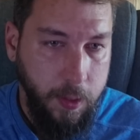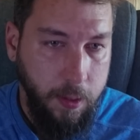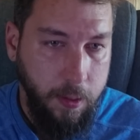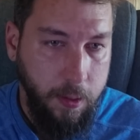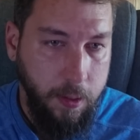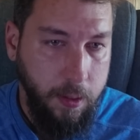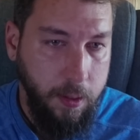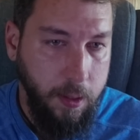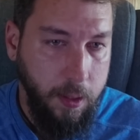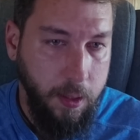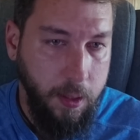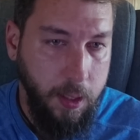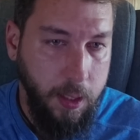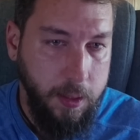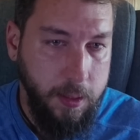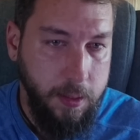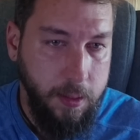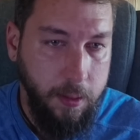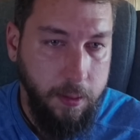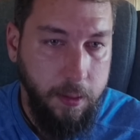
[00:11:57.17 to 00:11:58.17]

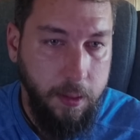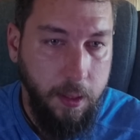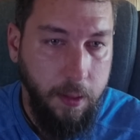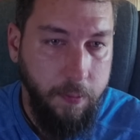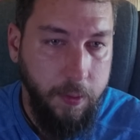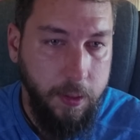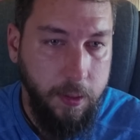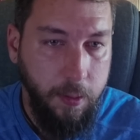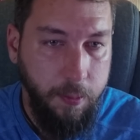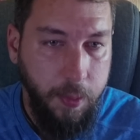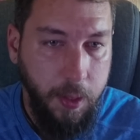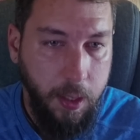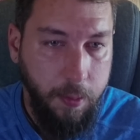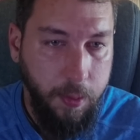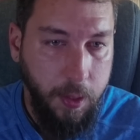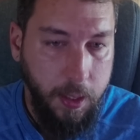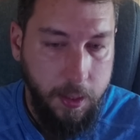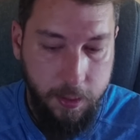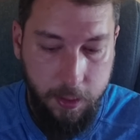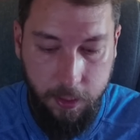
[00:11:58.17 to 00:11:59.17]
Let's not deal with the
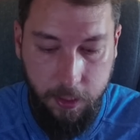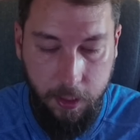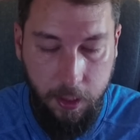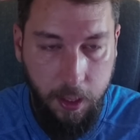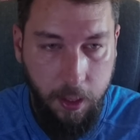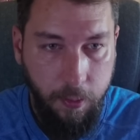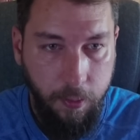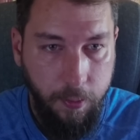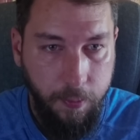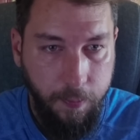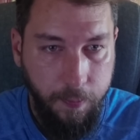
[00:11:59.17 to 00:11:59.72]
perplexity now.